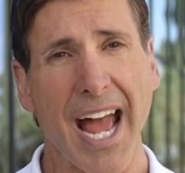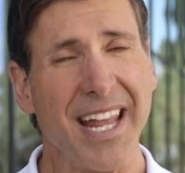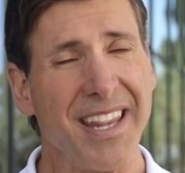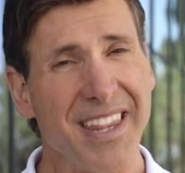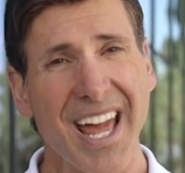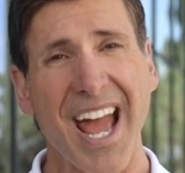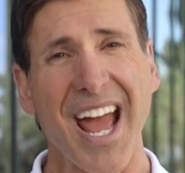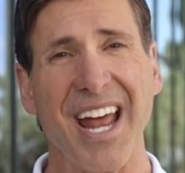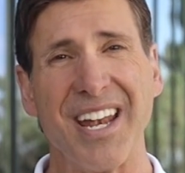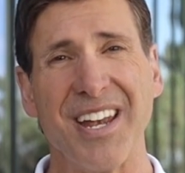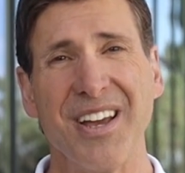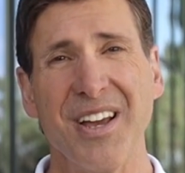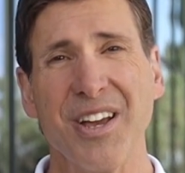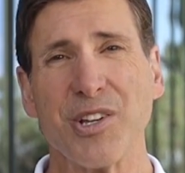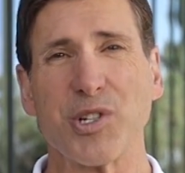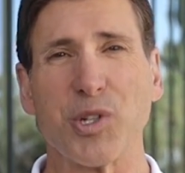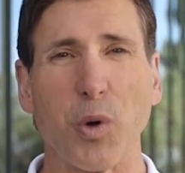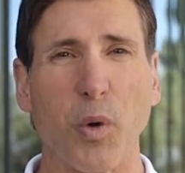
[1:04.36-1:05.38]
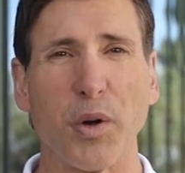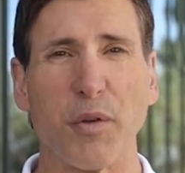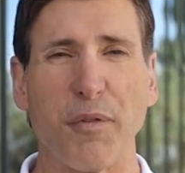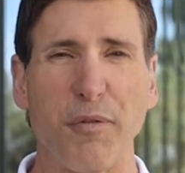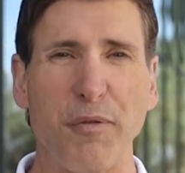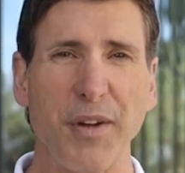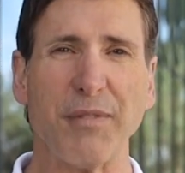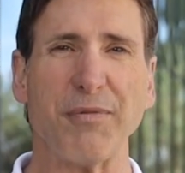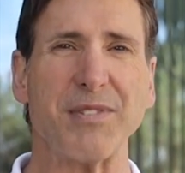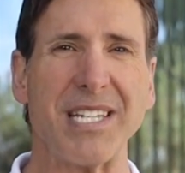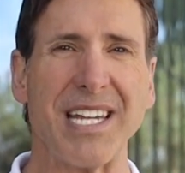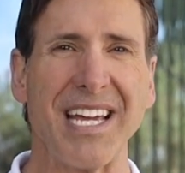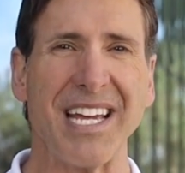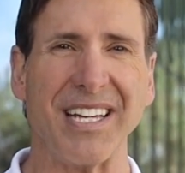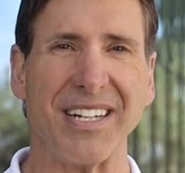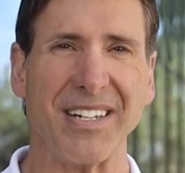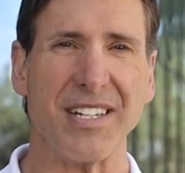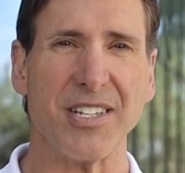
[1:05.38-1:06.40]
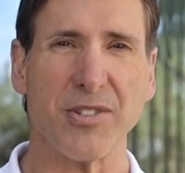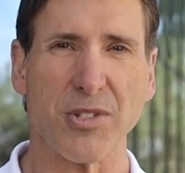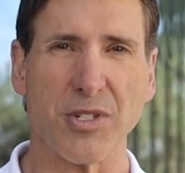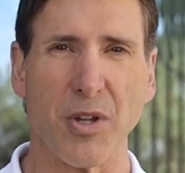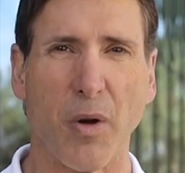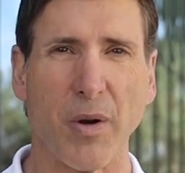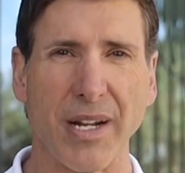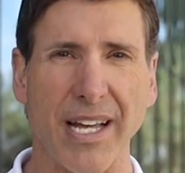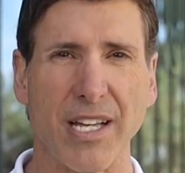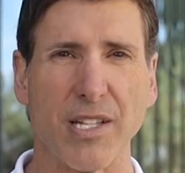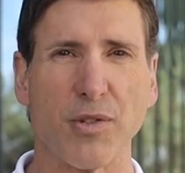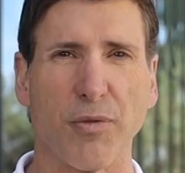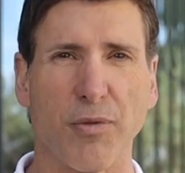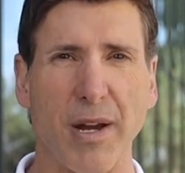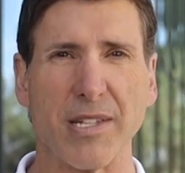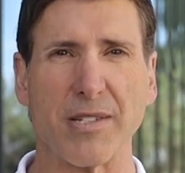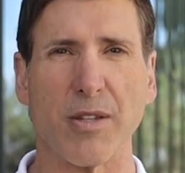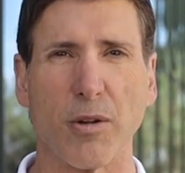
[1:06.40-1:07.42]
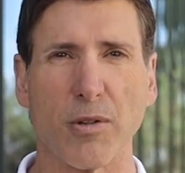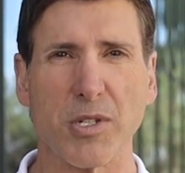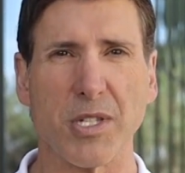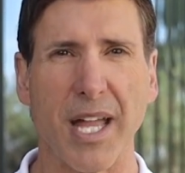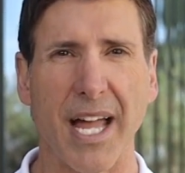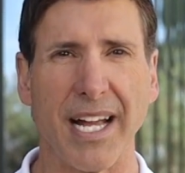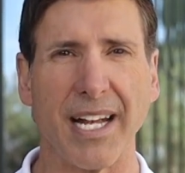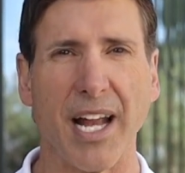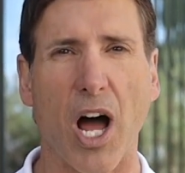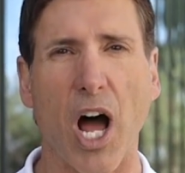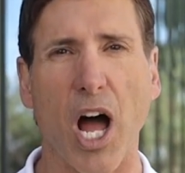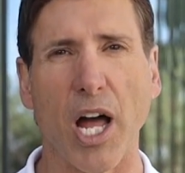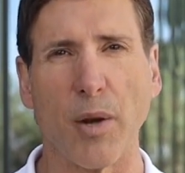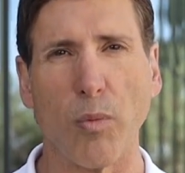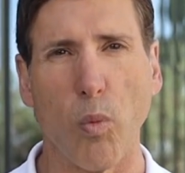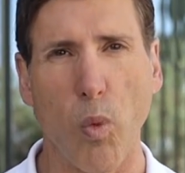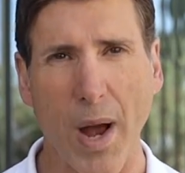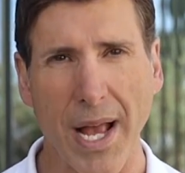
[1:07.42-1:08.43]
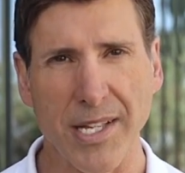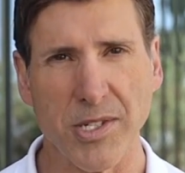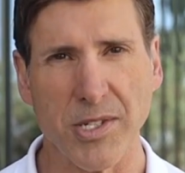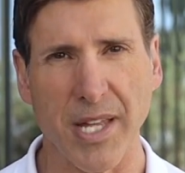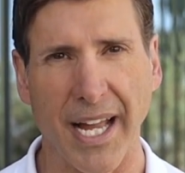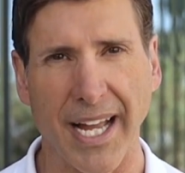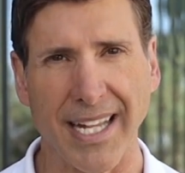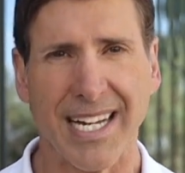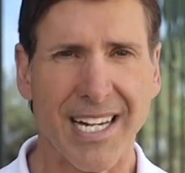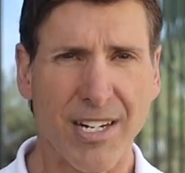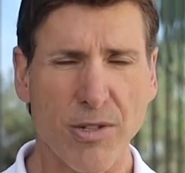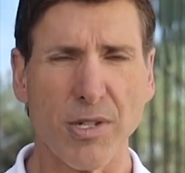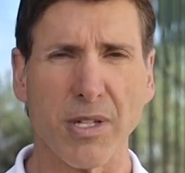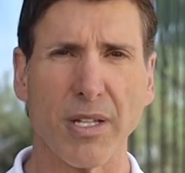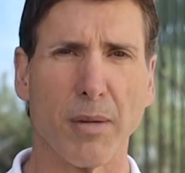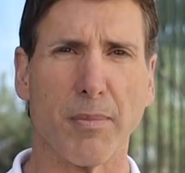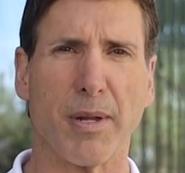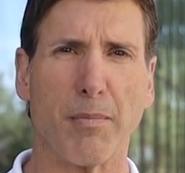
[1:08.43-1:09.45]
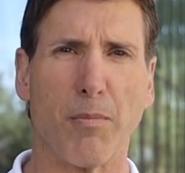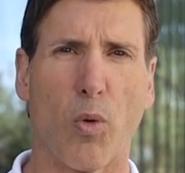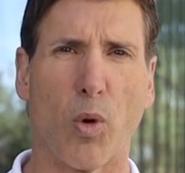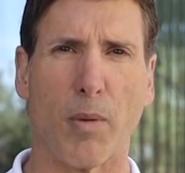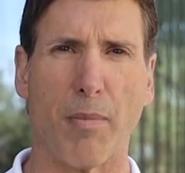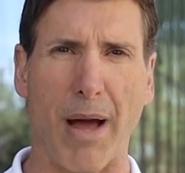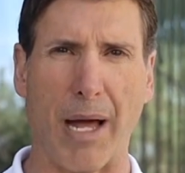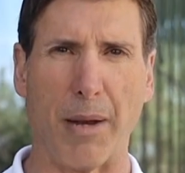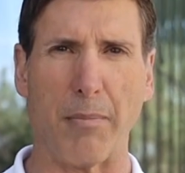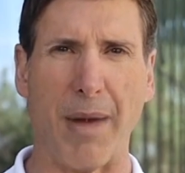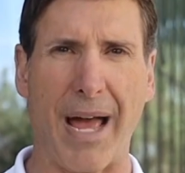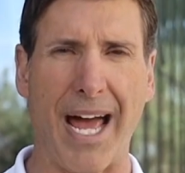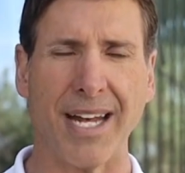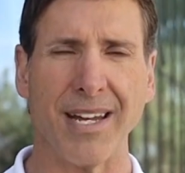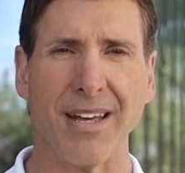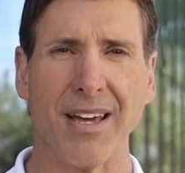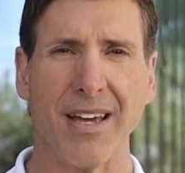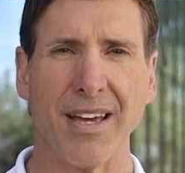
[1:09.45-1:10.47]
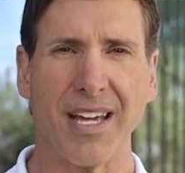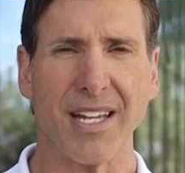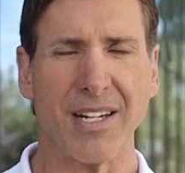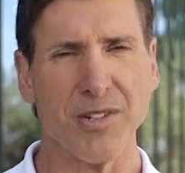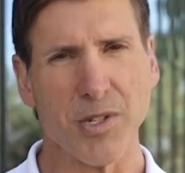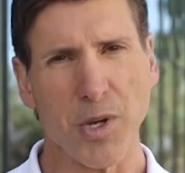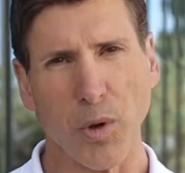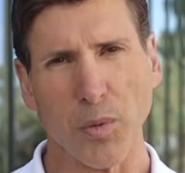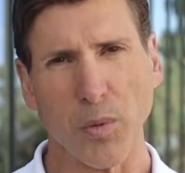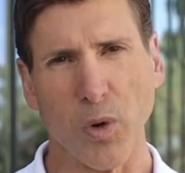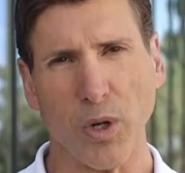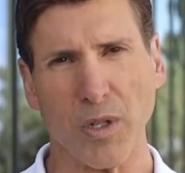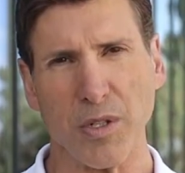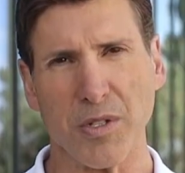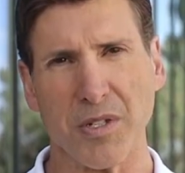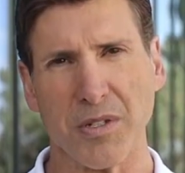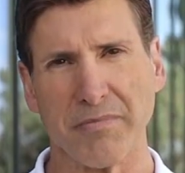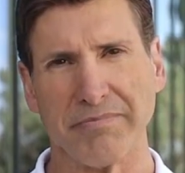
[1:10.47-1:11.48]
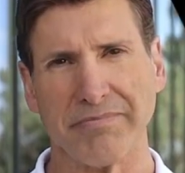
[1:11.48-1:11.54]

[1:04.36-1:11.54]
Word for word: and then scored fifteen in his start against Fresno State on Wednesday. And here's a little bit more about Matt in his own words.